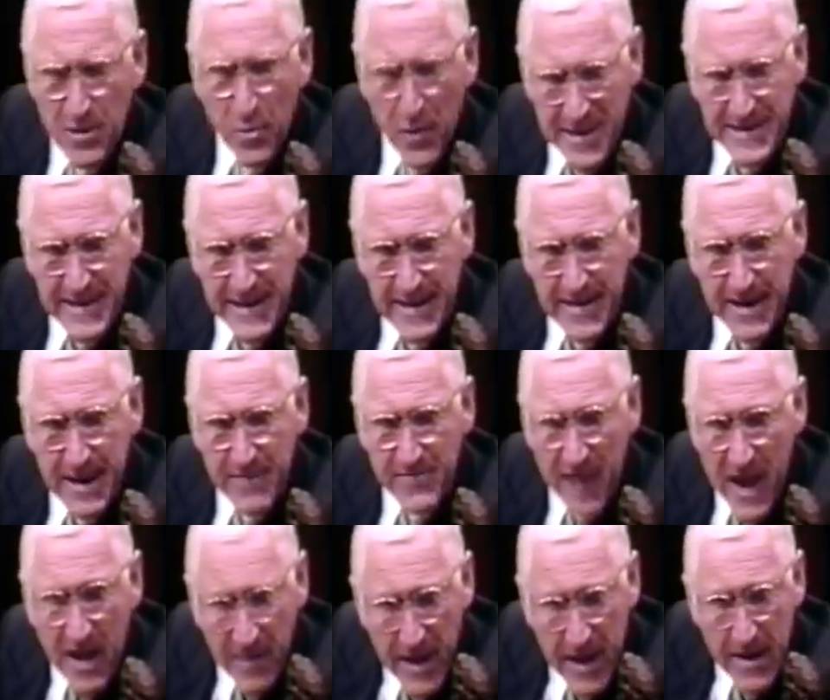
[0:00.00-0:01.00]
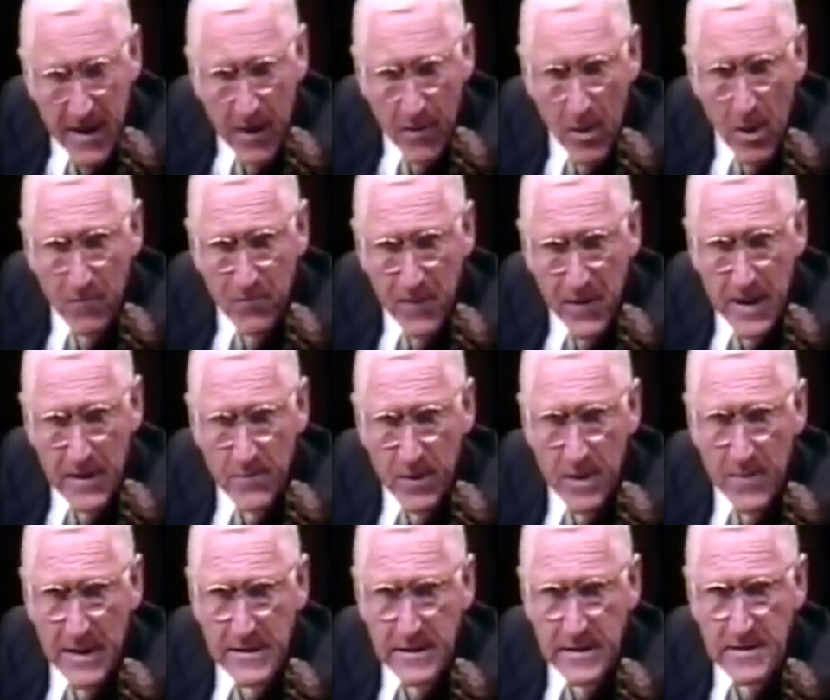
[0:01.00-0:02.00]
Whitney there? They're there. Well, fine. What
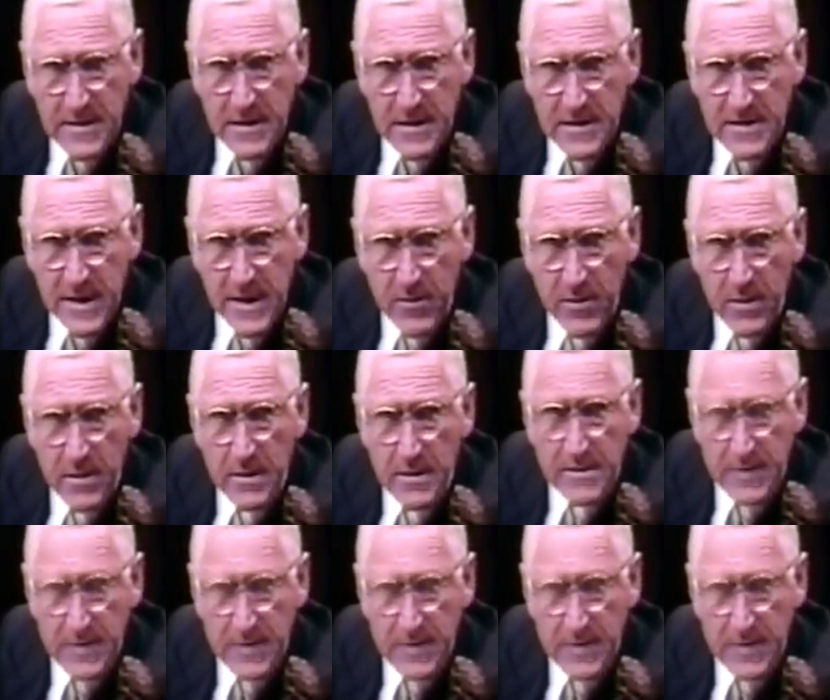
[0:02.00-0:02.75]
about the Attorney General?